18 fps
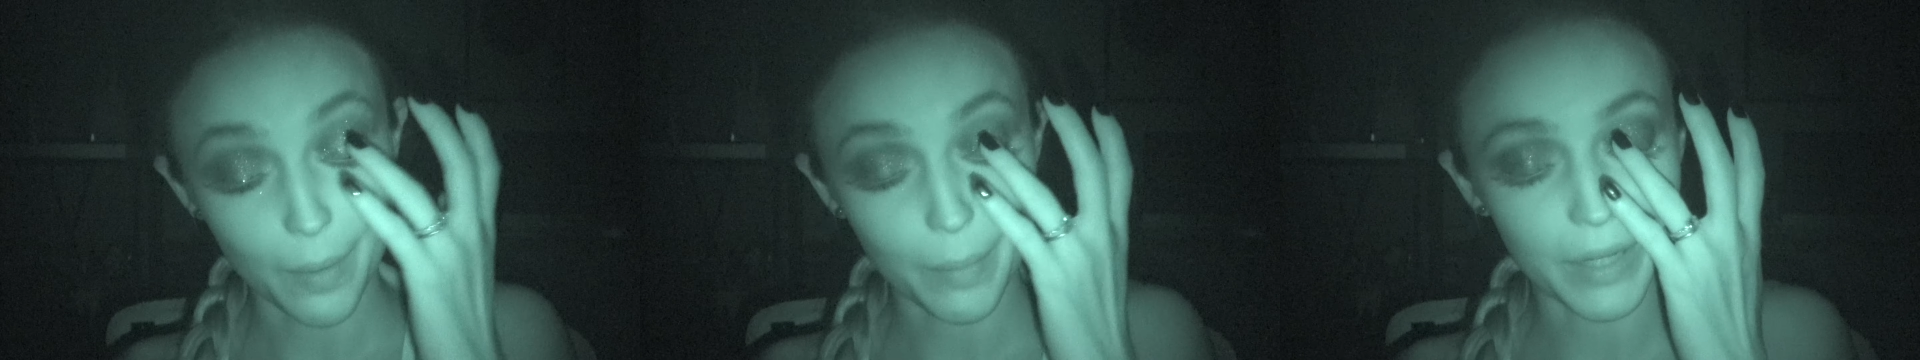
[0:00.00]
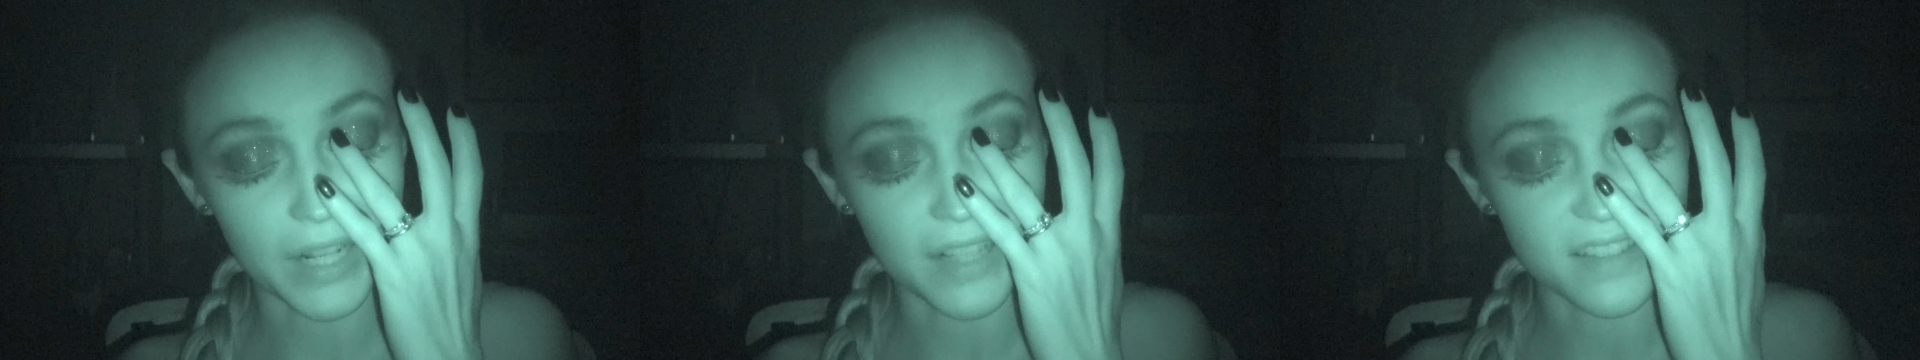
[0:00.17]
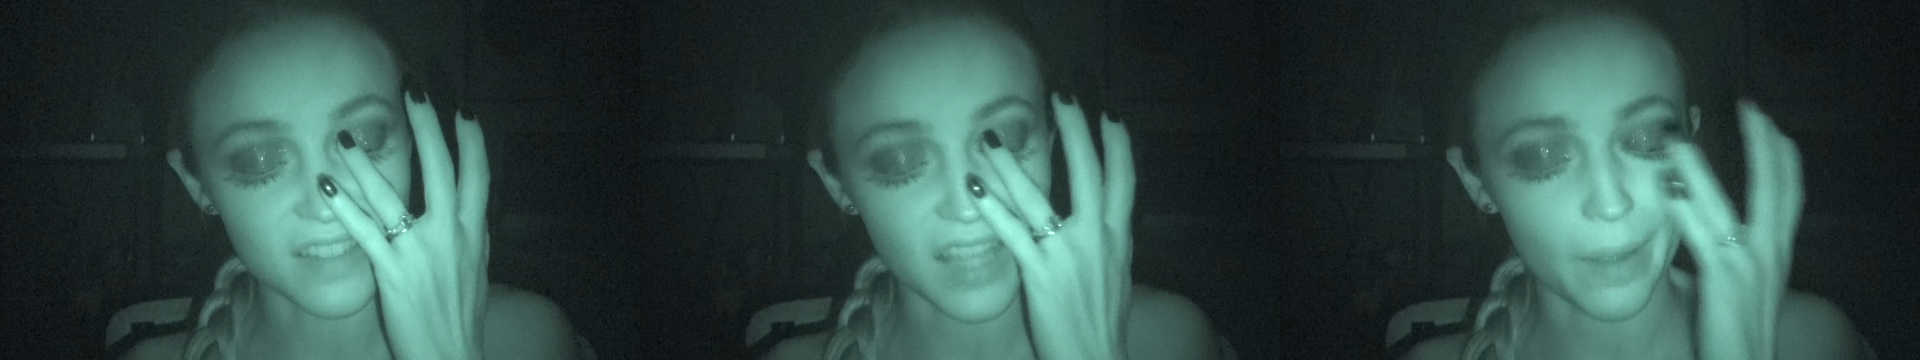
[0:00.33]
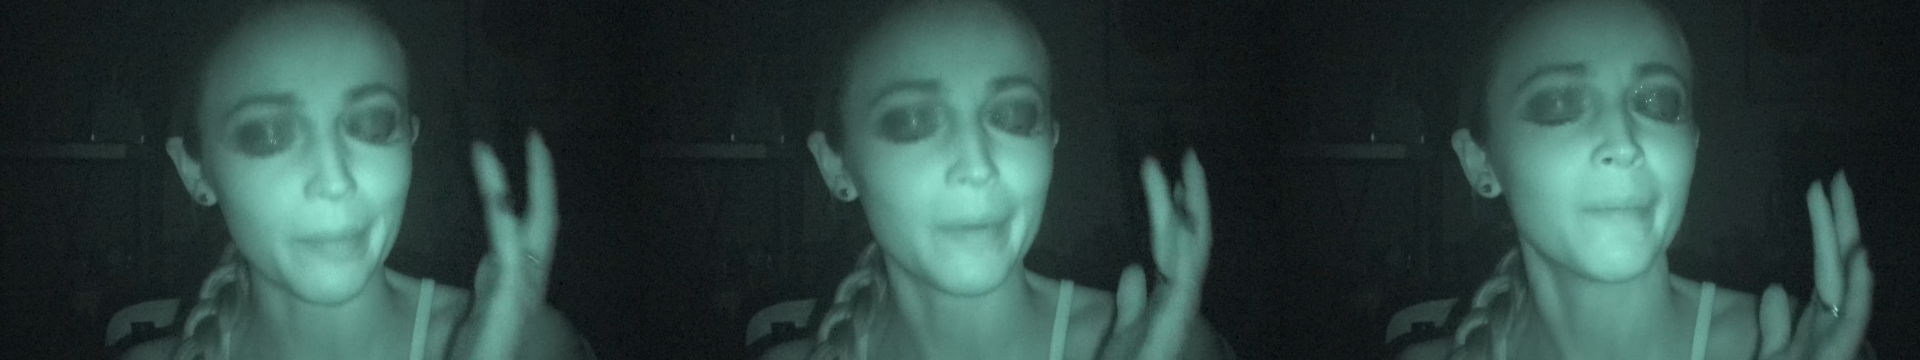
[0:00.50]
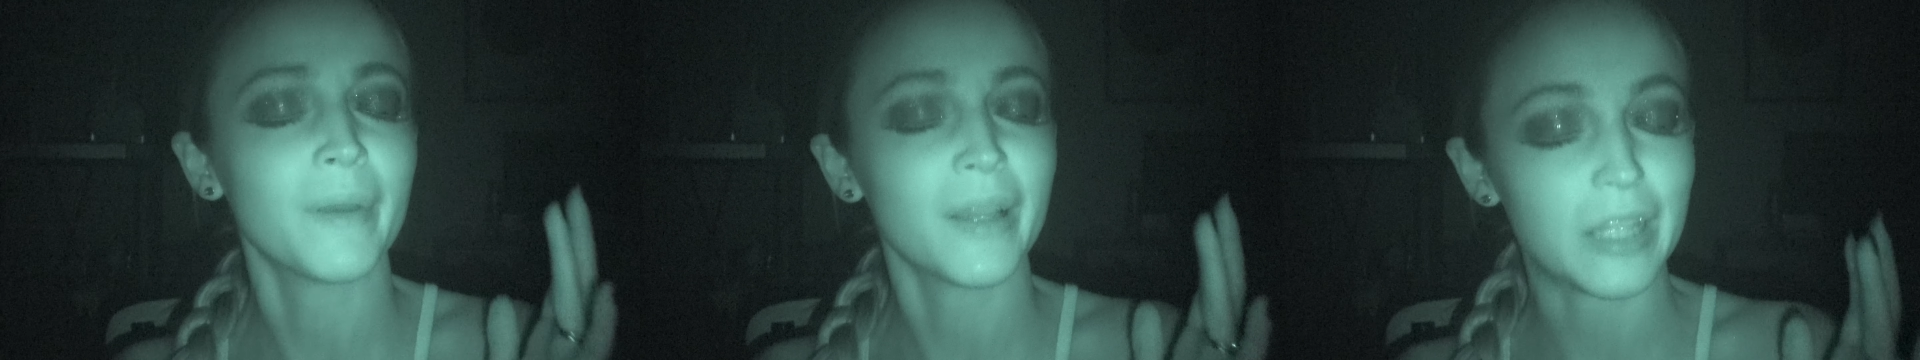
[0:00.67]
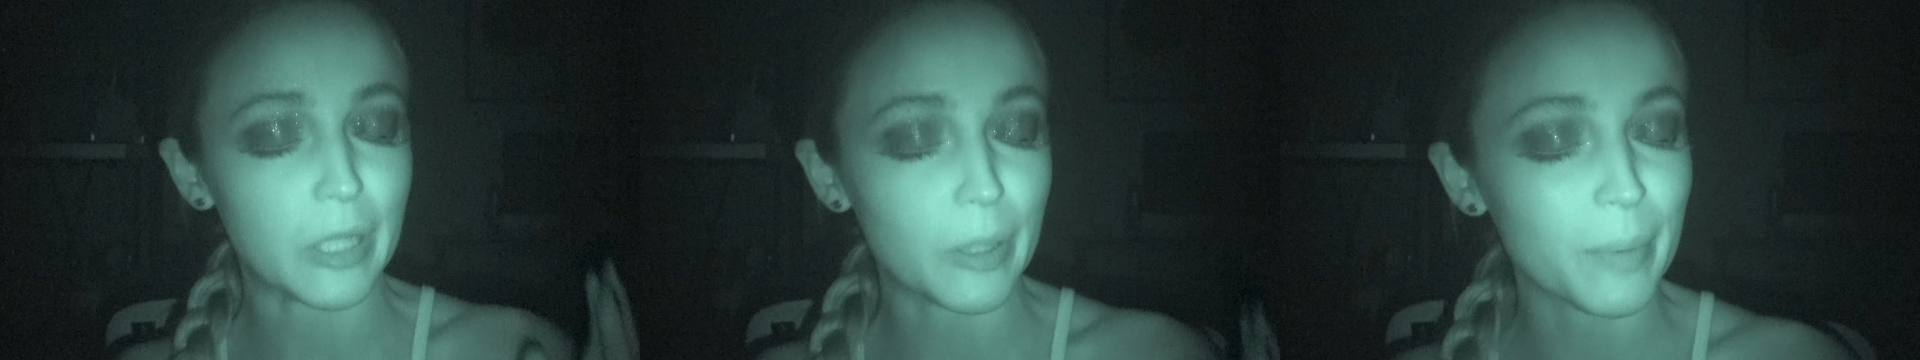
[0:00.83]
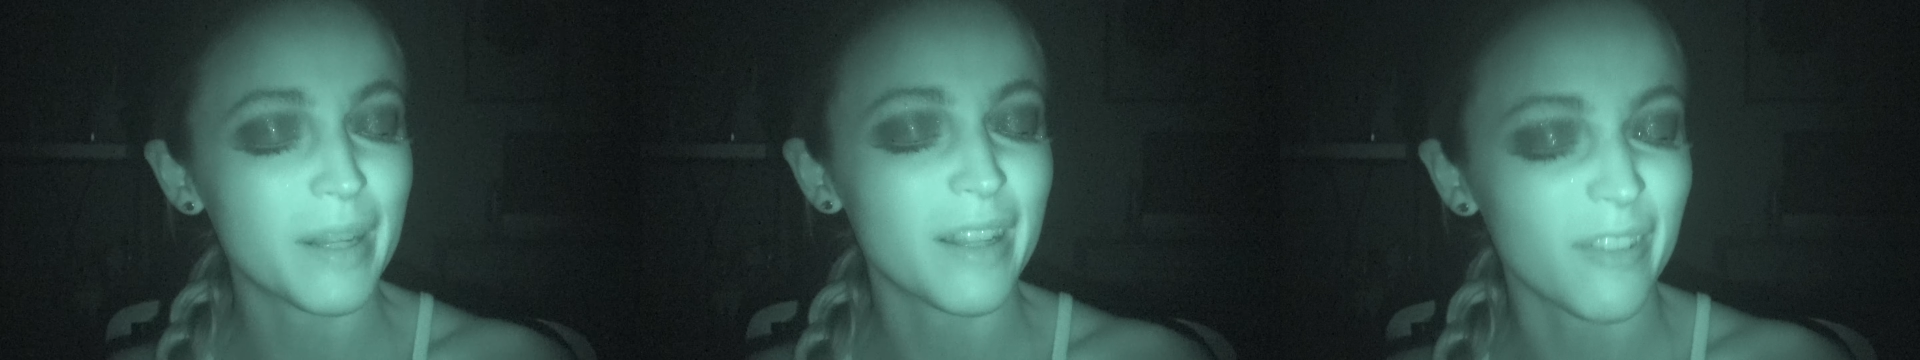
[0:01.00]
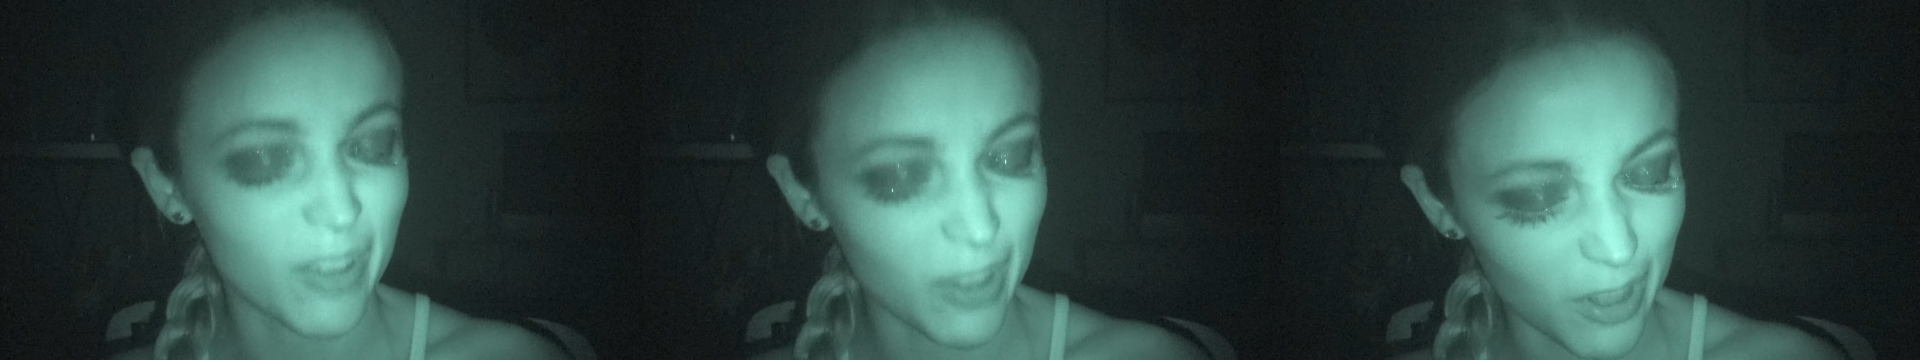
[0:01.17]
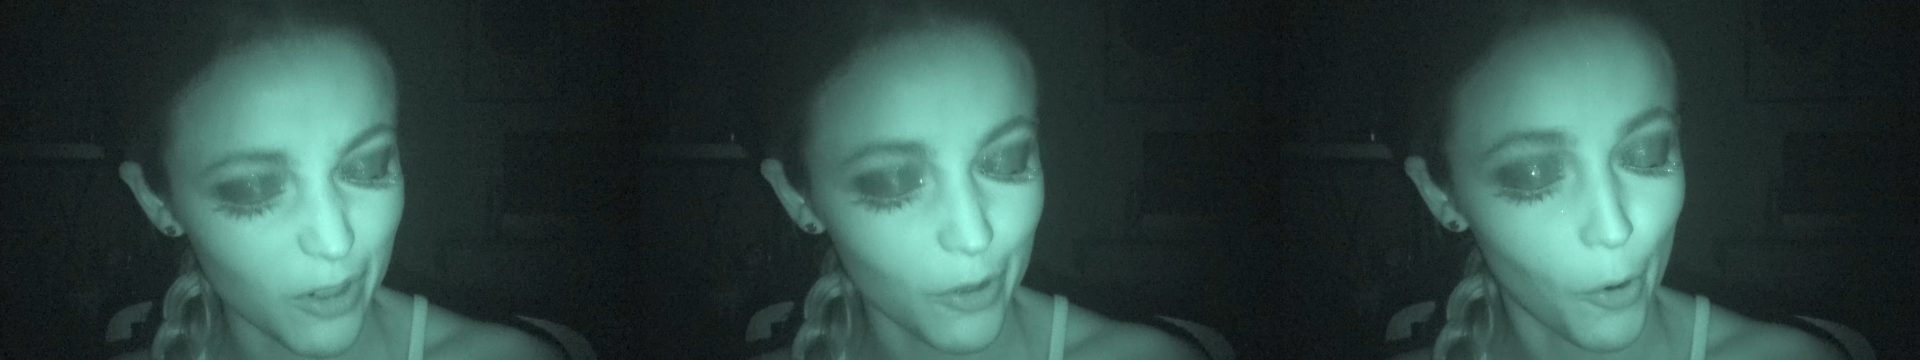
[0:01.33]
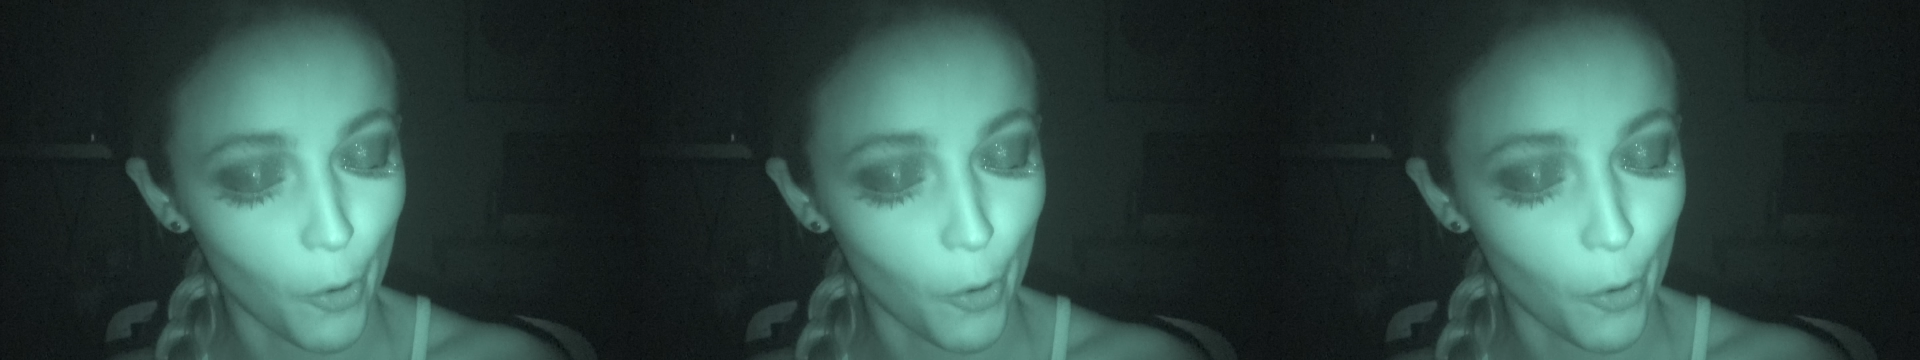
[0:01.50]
I mean, it's stabbing me a little bit in the inner